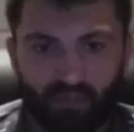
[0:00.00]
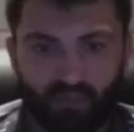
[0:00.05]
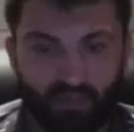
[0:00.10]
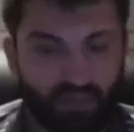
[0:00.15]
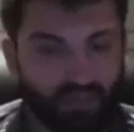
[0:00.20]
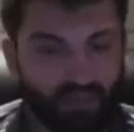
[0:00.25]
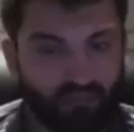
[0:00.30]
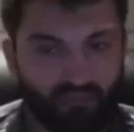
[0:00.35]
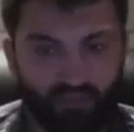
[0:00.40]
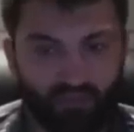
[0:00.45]

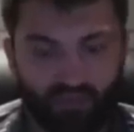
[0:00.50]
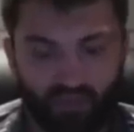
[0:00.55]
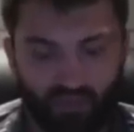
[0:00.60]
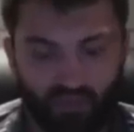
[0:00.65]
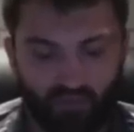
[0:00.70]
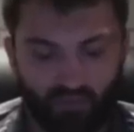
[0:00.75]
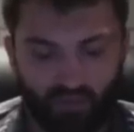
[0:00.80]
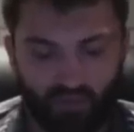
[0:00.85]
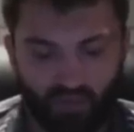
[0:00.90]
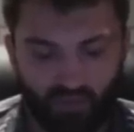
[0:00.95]
But definitely
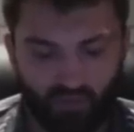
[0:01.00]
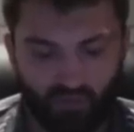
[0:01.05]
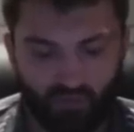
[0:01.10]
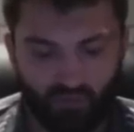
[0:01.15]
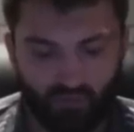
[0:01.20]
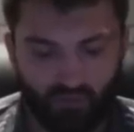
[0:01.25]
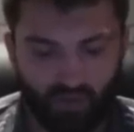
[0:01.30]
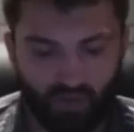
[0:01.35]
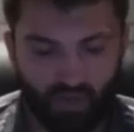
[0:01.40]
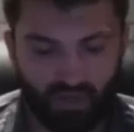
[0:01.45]
I wanna
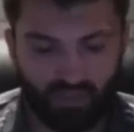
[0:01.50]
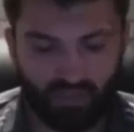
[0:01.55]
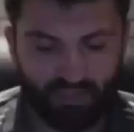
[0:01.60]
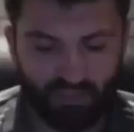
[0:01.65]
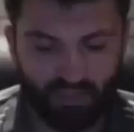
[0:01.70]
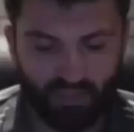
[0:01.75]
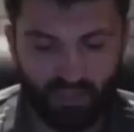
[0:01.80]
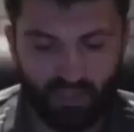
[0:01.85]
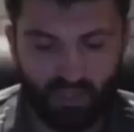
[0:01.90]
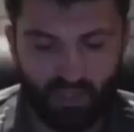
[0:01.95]
do
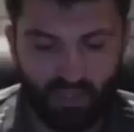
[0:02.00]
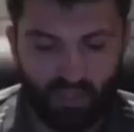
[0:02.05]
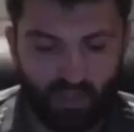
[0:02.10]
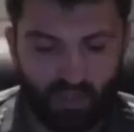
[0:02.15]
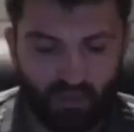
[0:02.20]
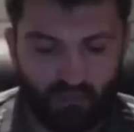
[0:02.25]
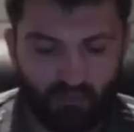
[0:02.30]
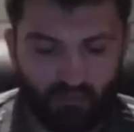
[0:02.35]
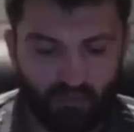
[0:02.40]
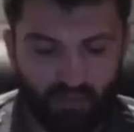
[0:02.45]
boxing,
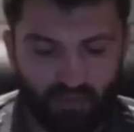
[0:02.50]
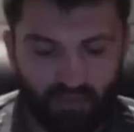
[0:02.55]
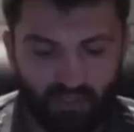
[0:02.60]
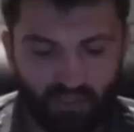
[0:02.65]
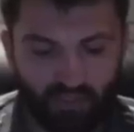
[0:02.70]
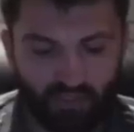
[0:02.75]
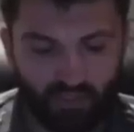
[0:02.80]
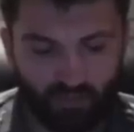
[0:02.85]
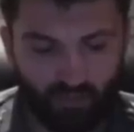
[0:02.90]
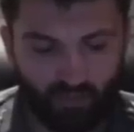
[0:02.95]
but
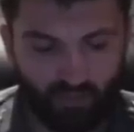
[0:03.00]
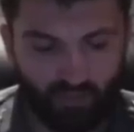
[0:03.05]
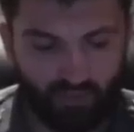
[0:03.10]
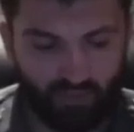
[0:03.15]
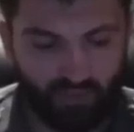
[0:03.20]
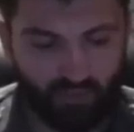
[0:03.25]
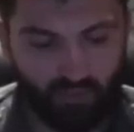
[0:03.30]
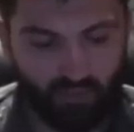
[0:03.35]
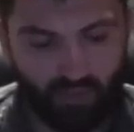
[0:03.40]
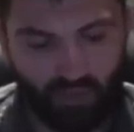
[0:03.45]
it's
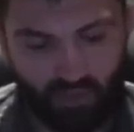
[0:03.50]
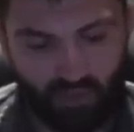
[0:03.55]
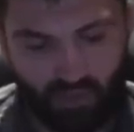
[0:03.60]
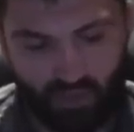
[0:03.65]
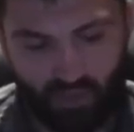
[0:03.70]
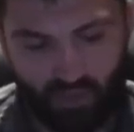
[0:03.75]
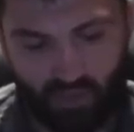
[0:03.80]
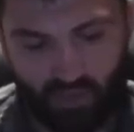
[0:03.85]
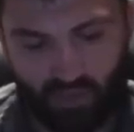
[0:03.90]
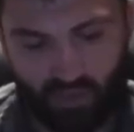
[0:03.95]
supposed to be